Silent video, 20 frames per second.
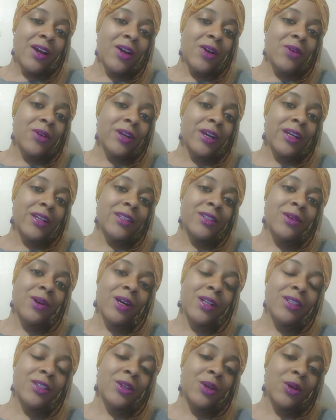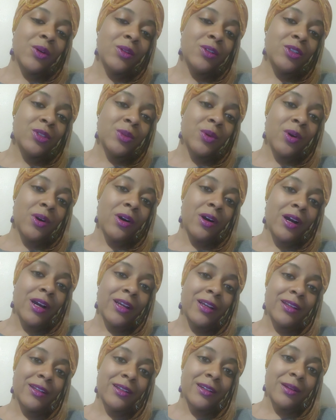Okay, so I told you all
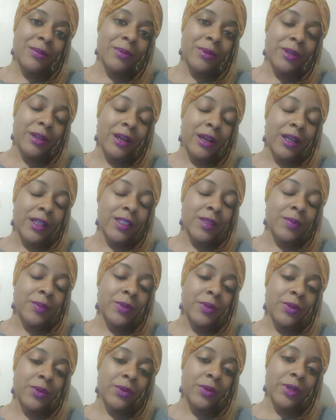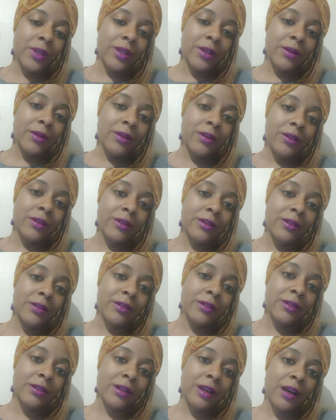I ended up in the hospital in
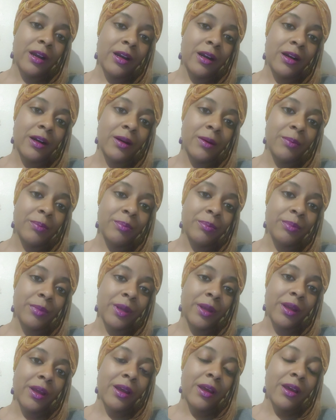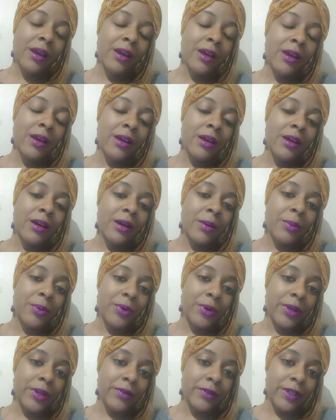a
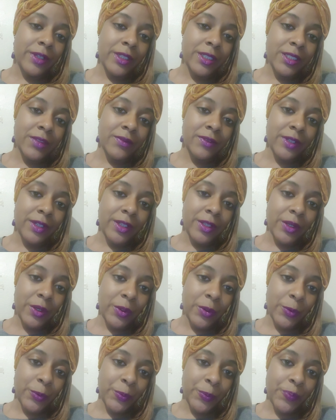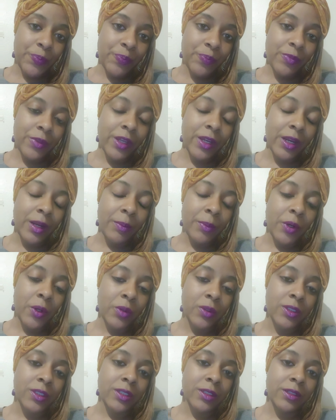previous video that I
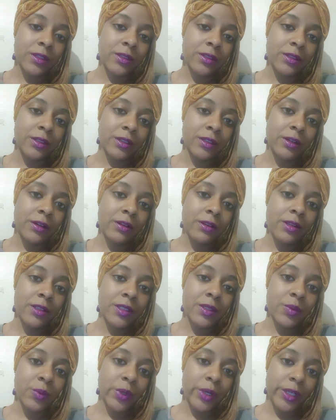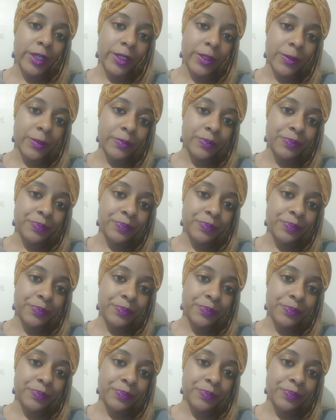posted earlier this week.